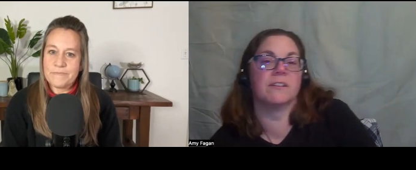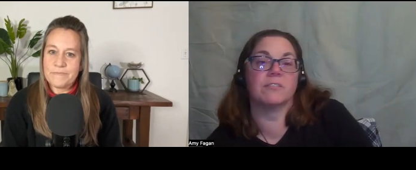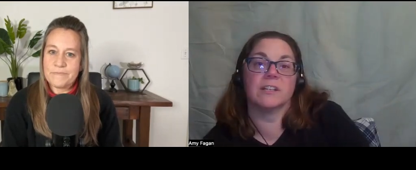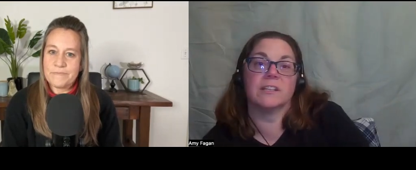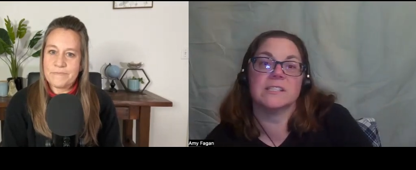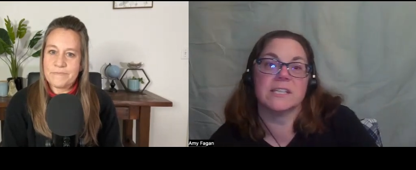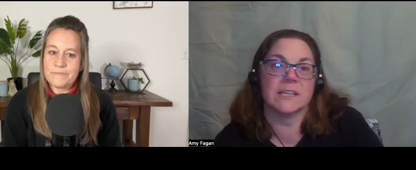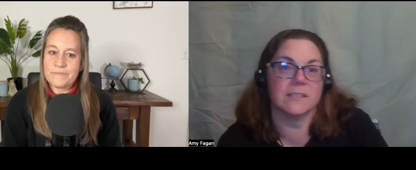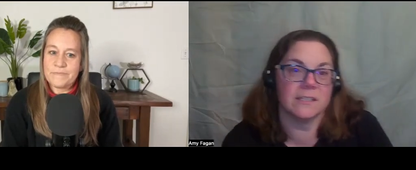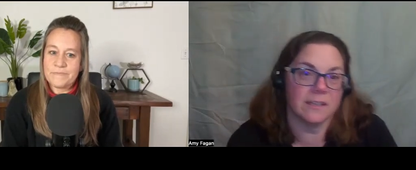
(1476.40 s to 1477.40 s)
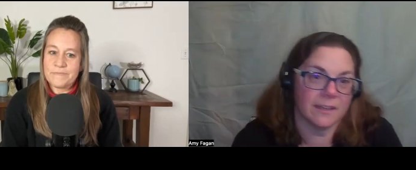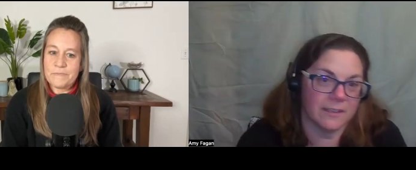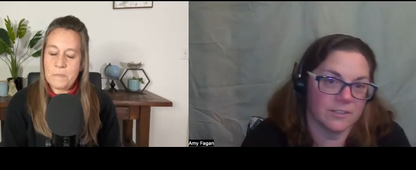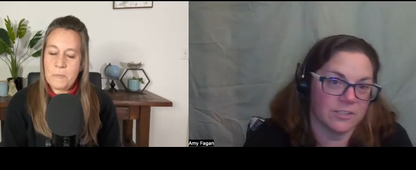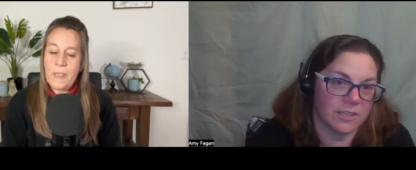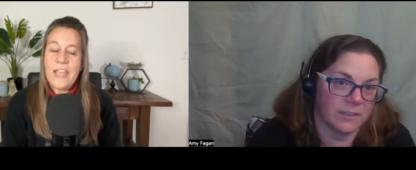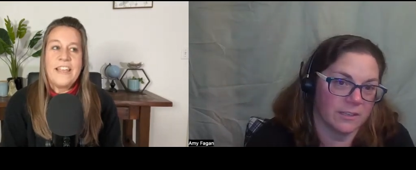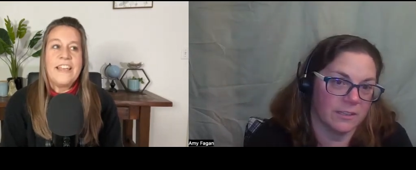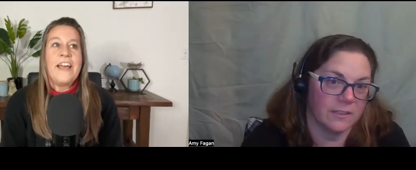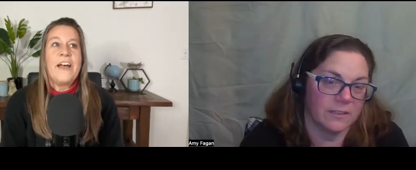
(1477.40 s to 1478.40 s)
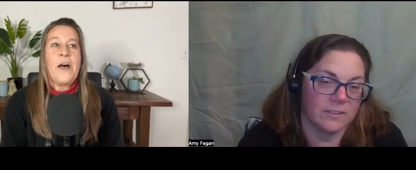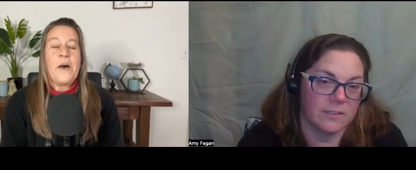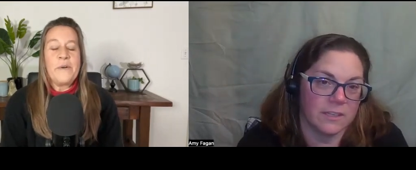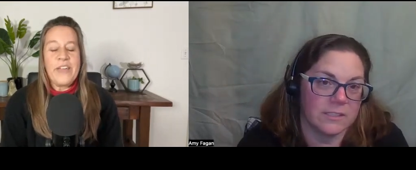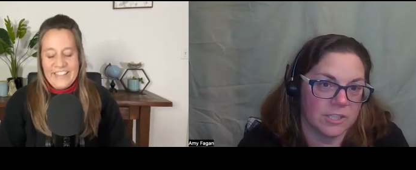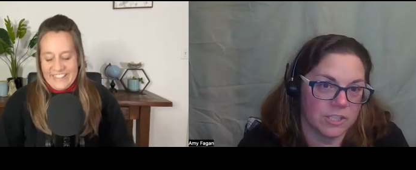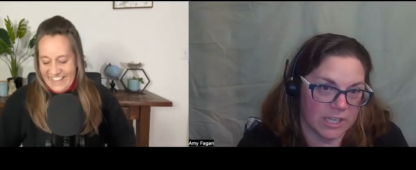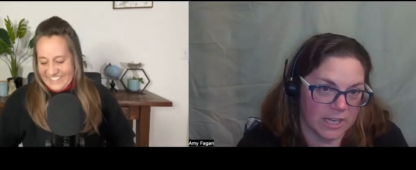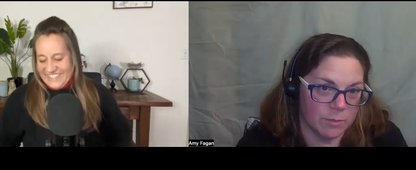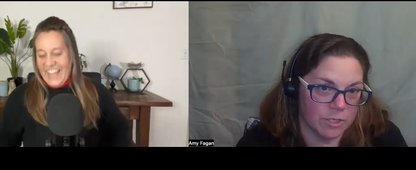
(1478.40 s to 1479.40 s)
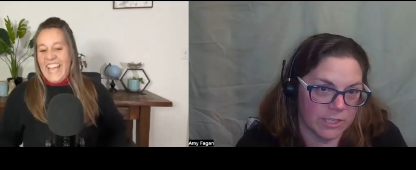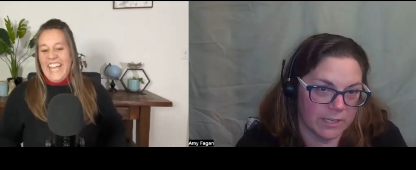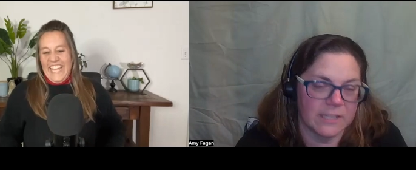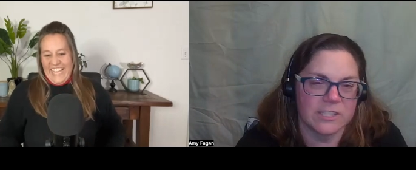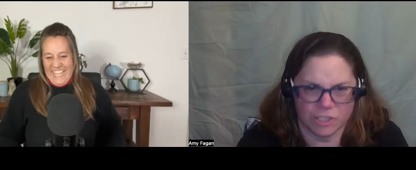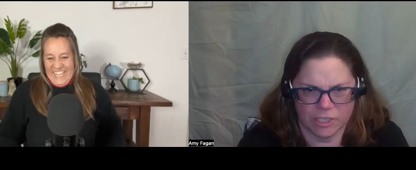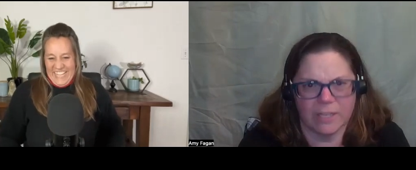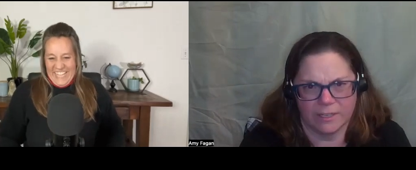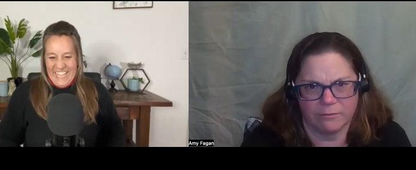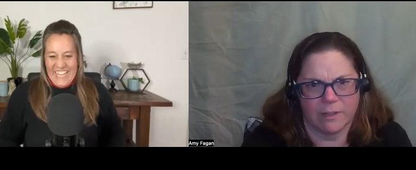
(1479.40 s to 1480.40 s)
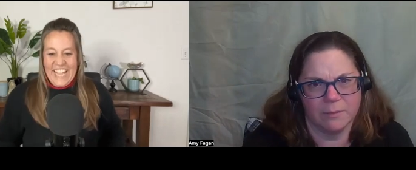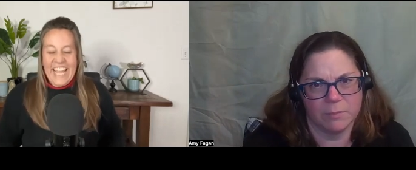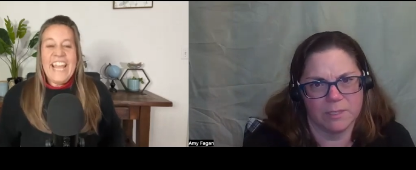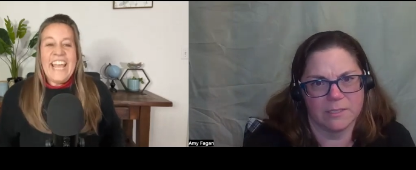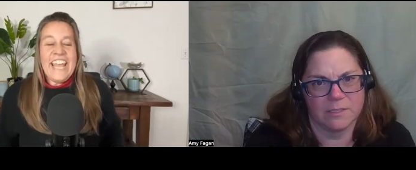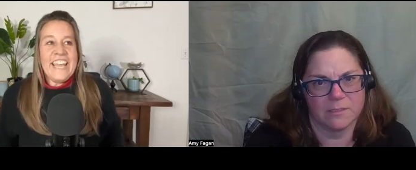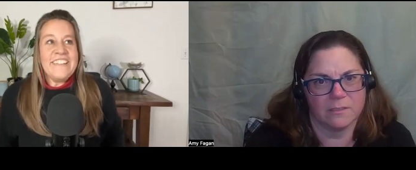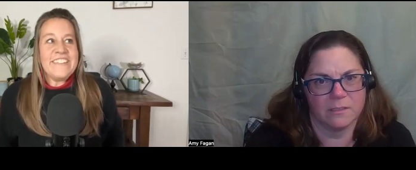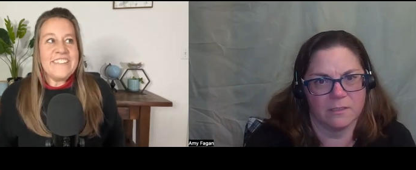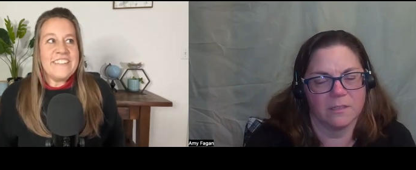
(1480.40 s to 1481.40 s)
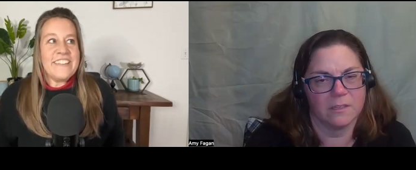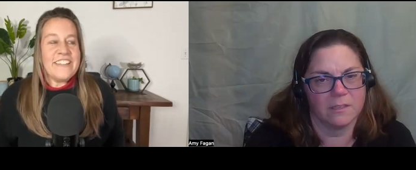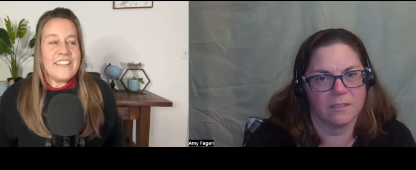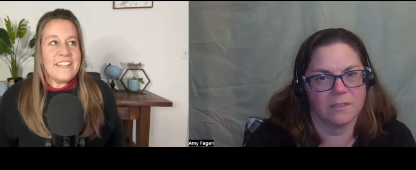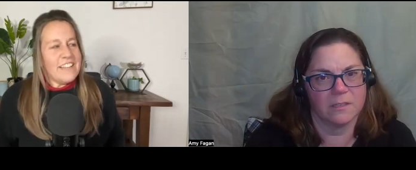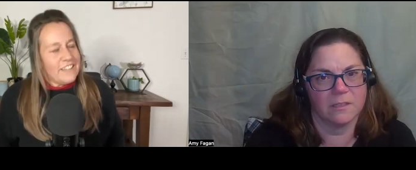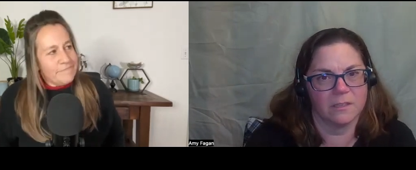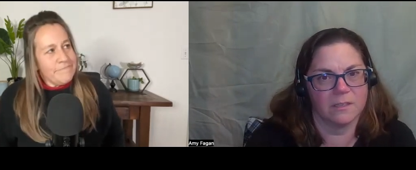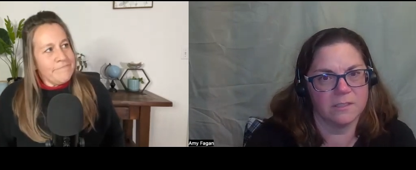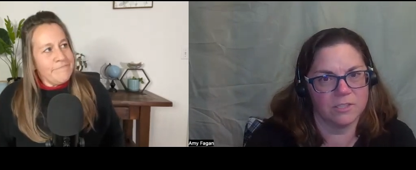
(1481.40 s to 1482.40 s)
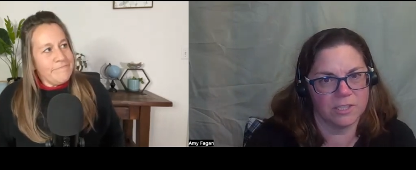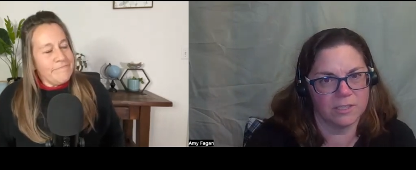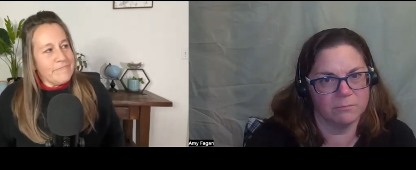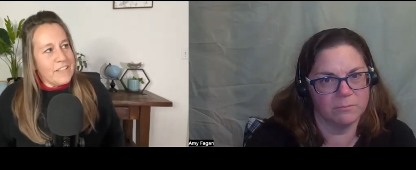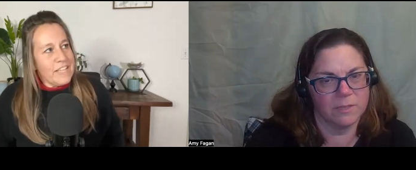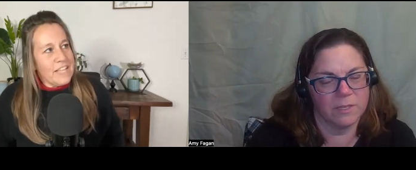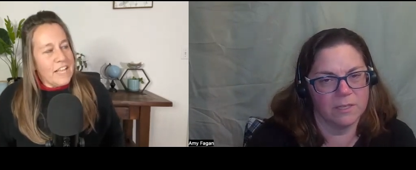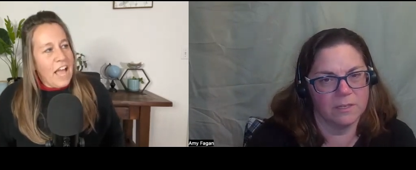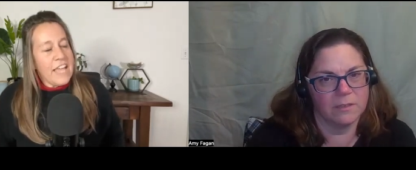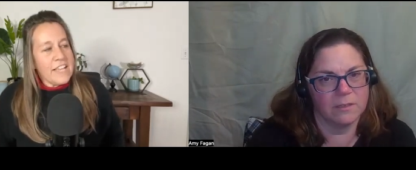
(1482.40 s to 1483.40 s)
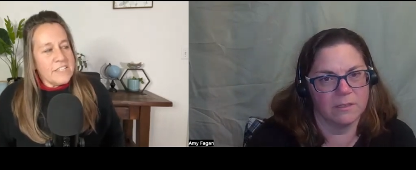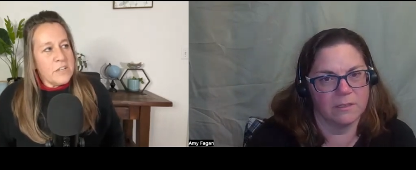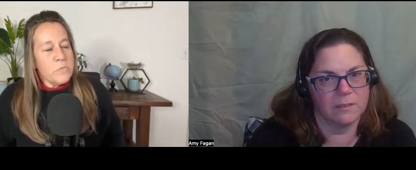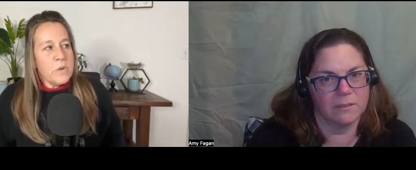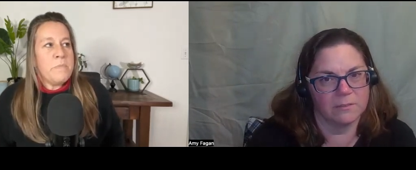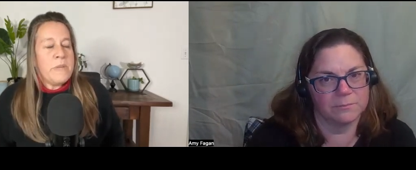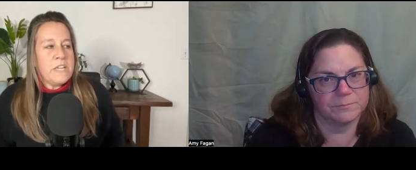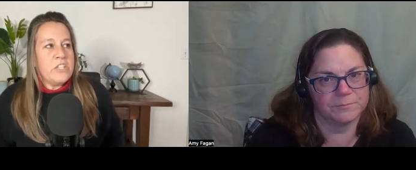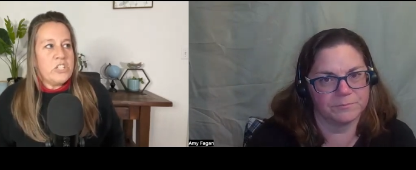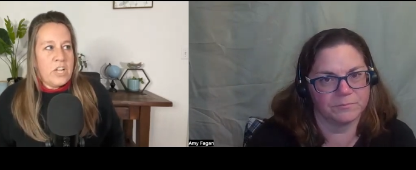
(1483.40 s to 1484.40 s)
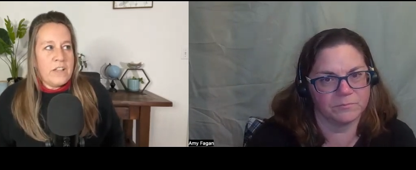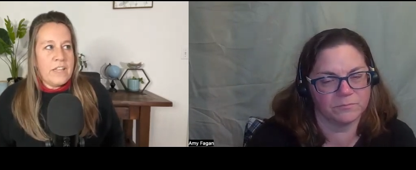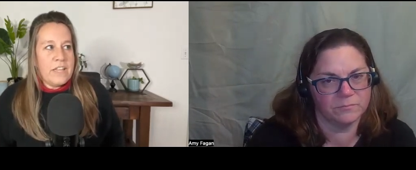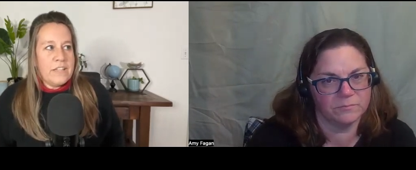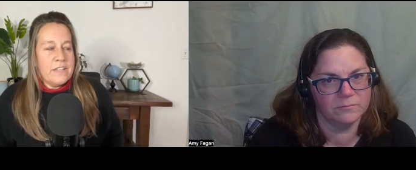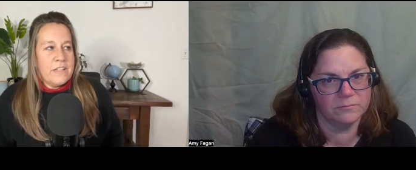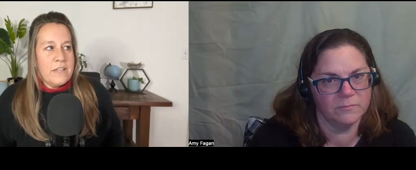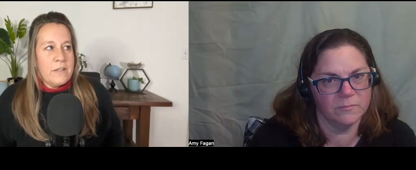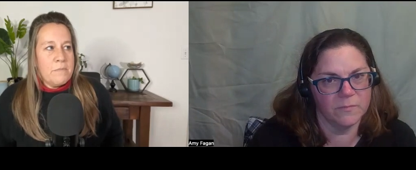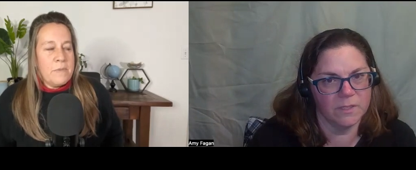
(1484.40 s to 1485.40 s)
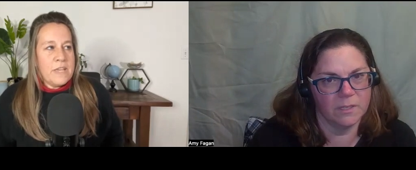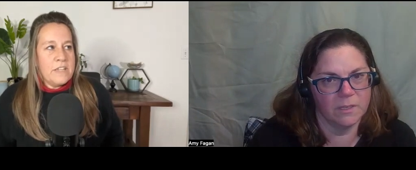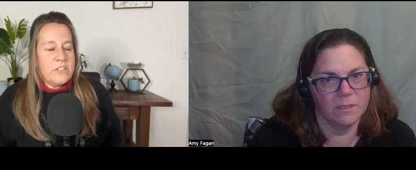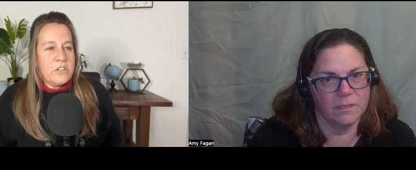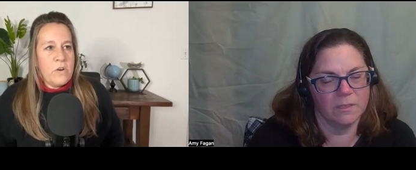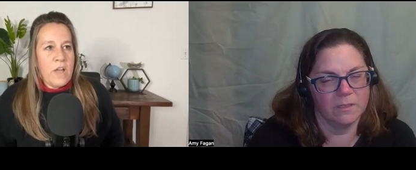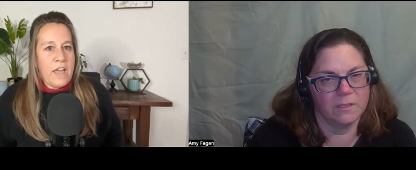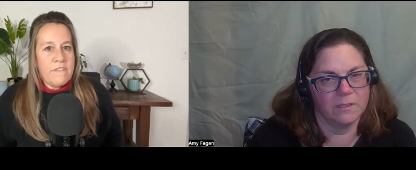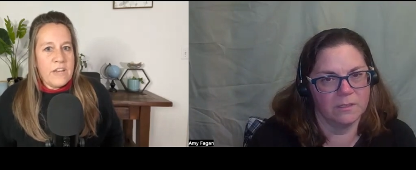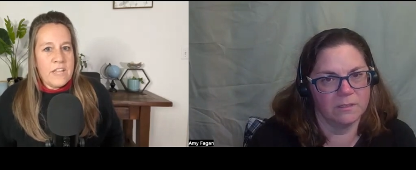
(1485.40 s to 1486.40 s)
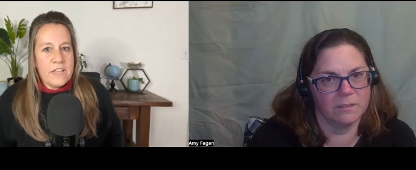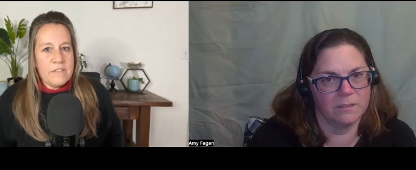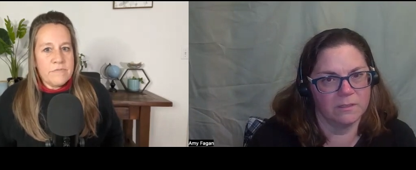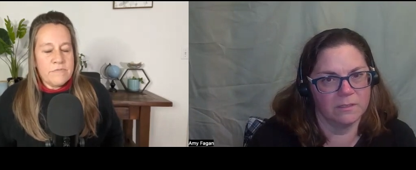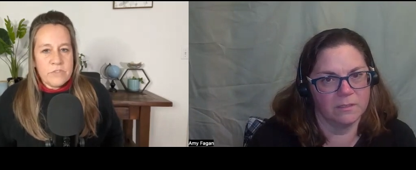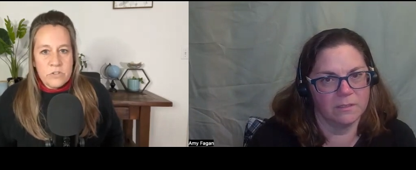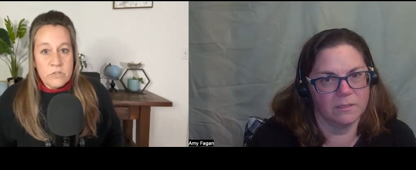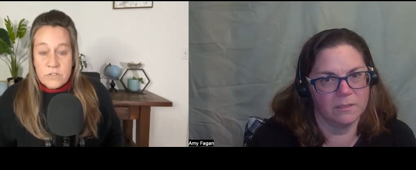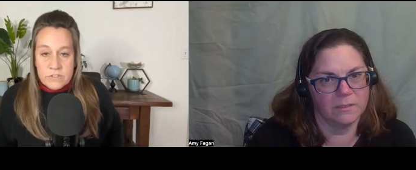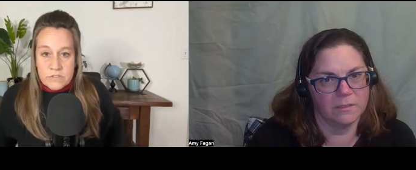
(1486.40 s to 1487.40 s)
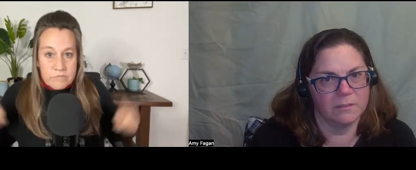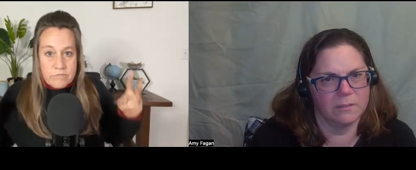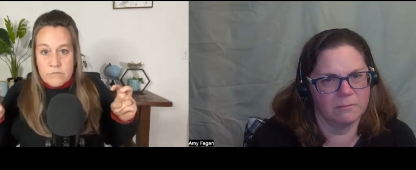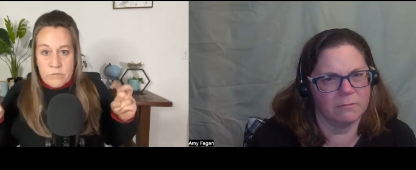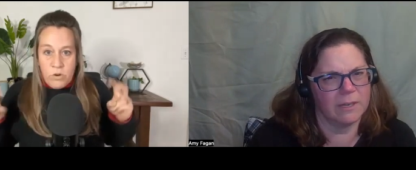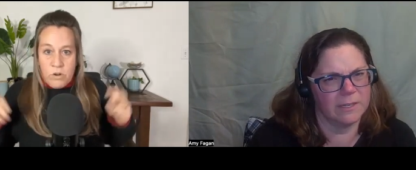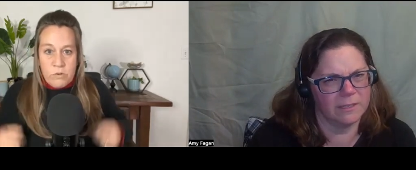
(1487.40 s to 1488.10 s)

Speaker 1: favorite is dandelion jelly. Okay, yes. Jam or jelly? It's jelly, right? Because it's
Speaker 2: mm, it I guess it would be a jelly because you don't have any fruit quote right,